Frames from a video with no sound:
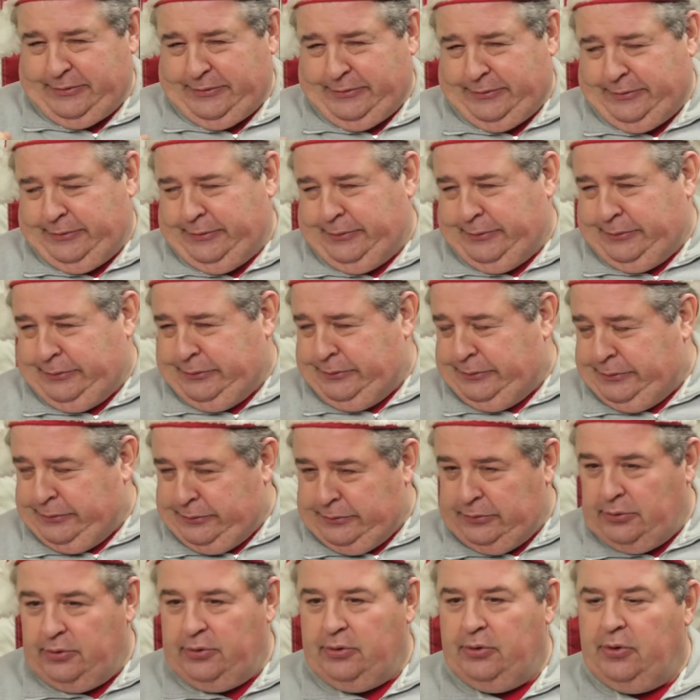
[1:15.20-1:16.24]
I gave him my
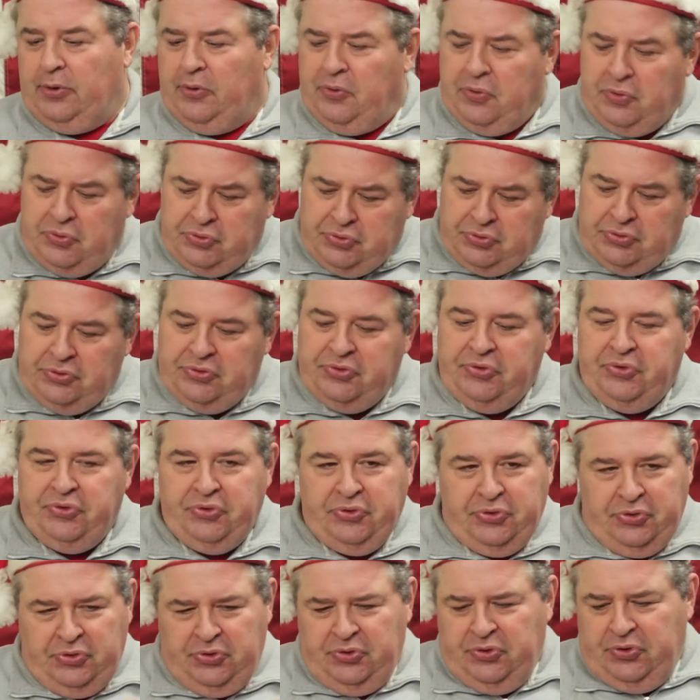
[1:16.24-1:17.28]
license. He looked it
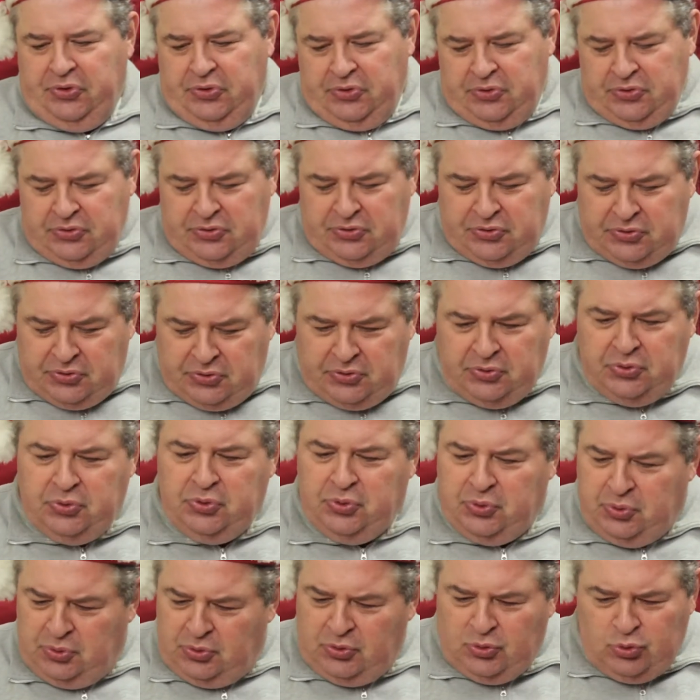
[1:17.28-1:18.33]
over. Drive
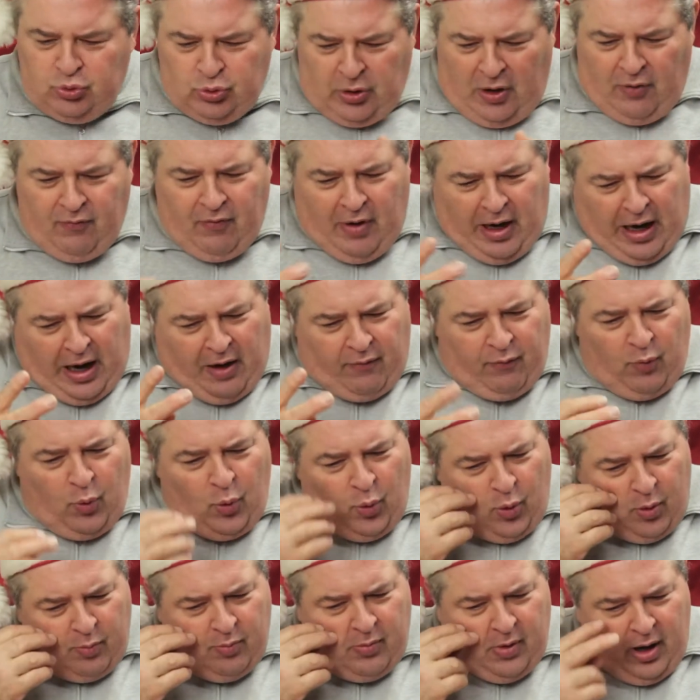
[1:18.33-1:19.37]
carefully home, okay?
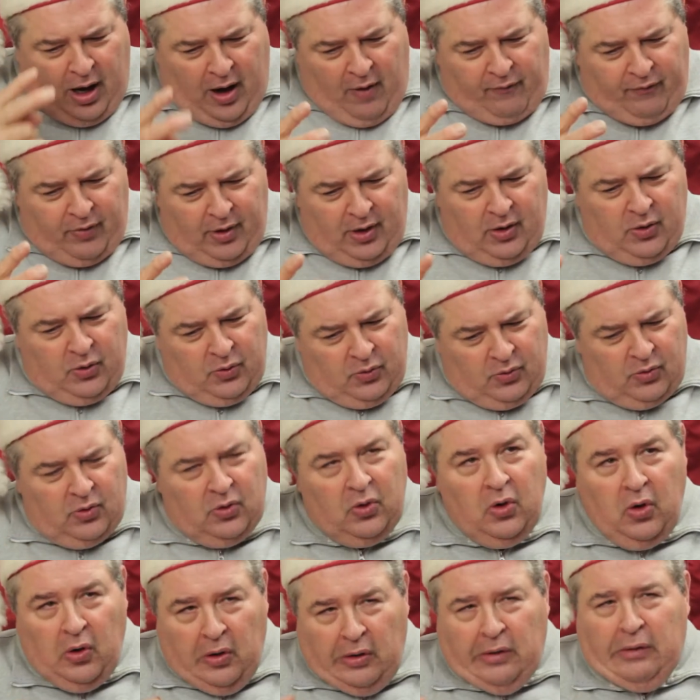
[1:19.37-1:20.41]
I said, okay.
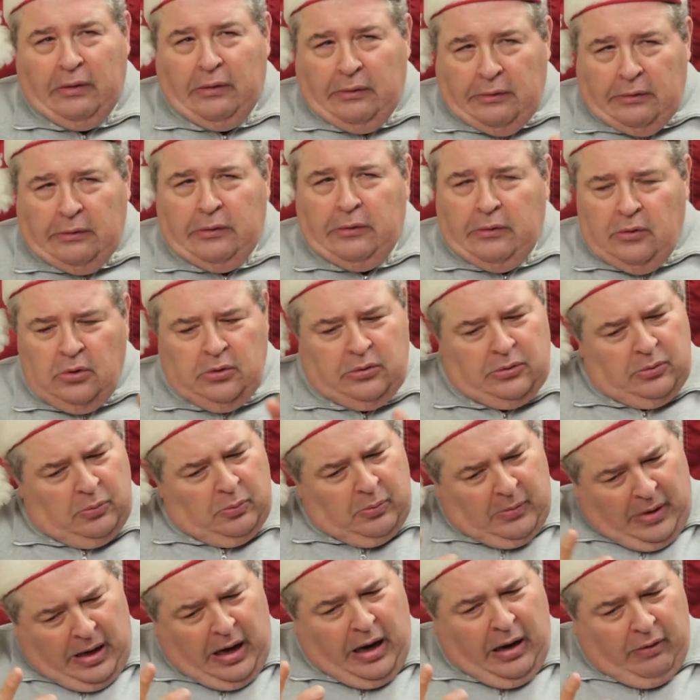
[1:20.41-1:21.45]
Be careful. You
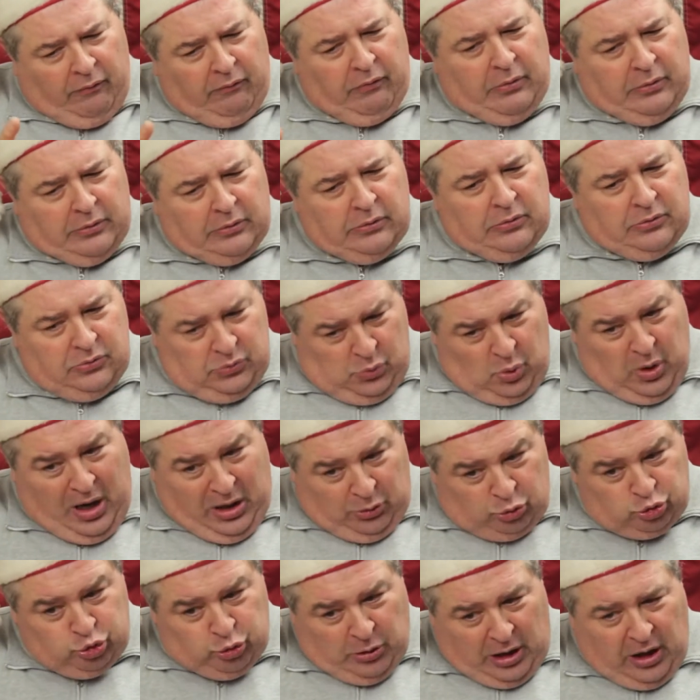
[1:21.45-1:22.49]
can drive, right?
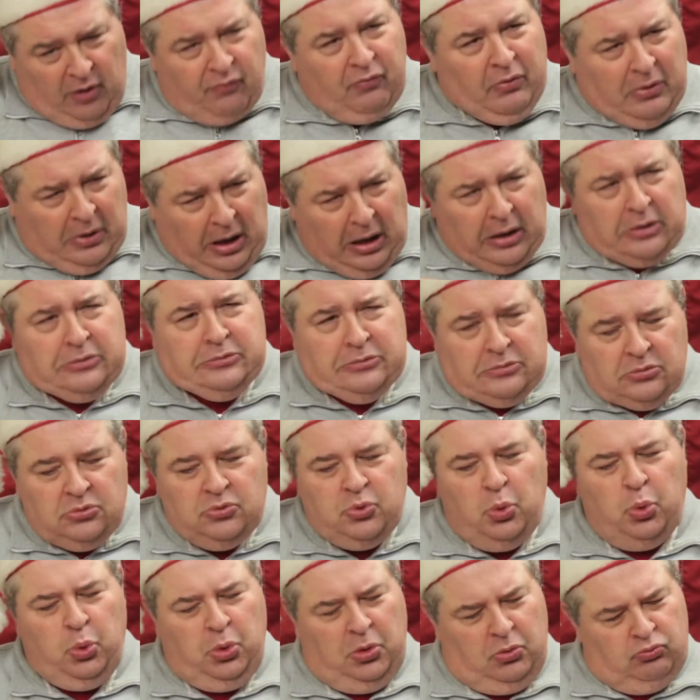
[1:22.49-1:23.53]
I said, yes.
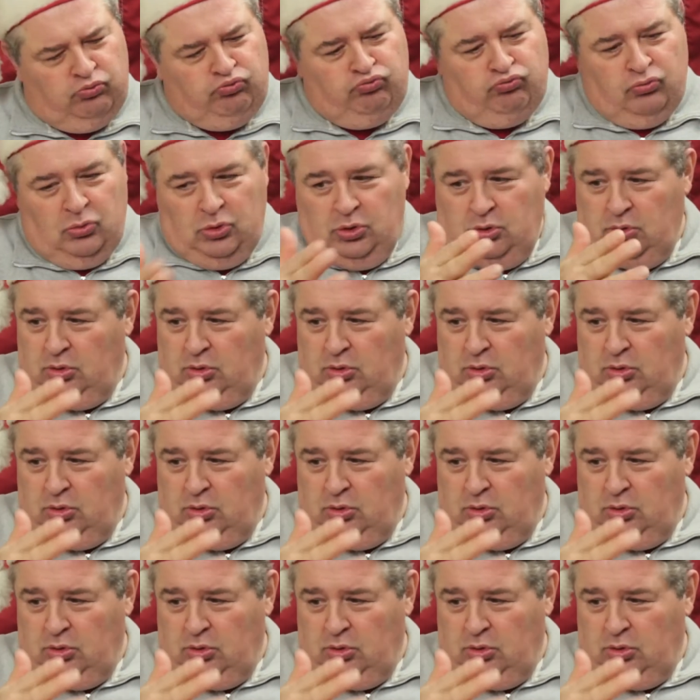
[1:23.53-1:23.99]
Okay, move along.